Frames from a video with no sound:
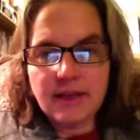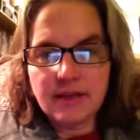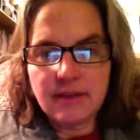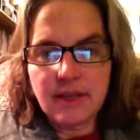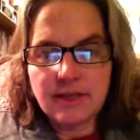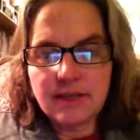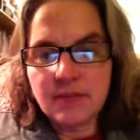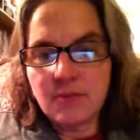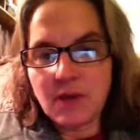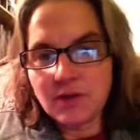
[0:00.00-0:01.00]
they
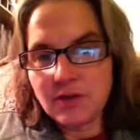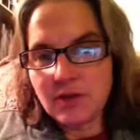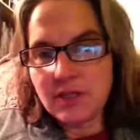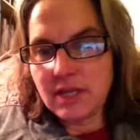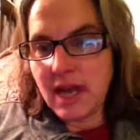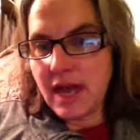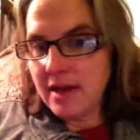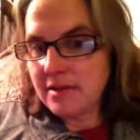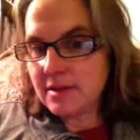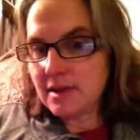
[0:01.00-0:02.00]
send Montjoy to
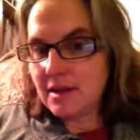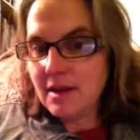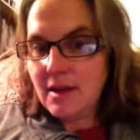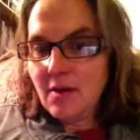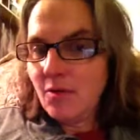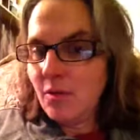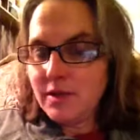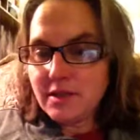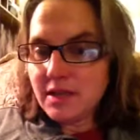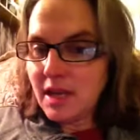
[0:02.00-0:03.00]
ask
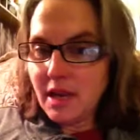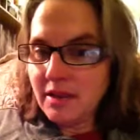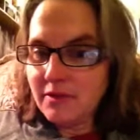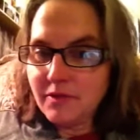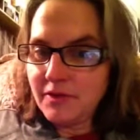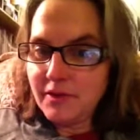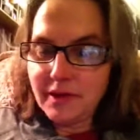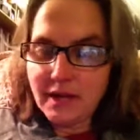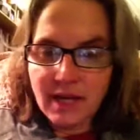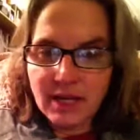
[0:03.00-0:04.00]
once again
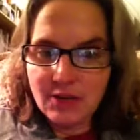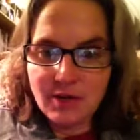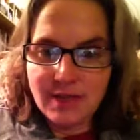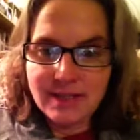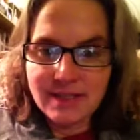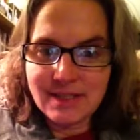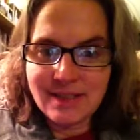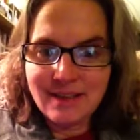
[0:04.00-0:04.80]
for Henry's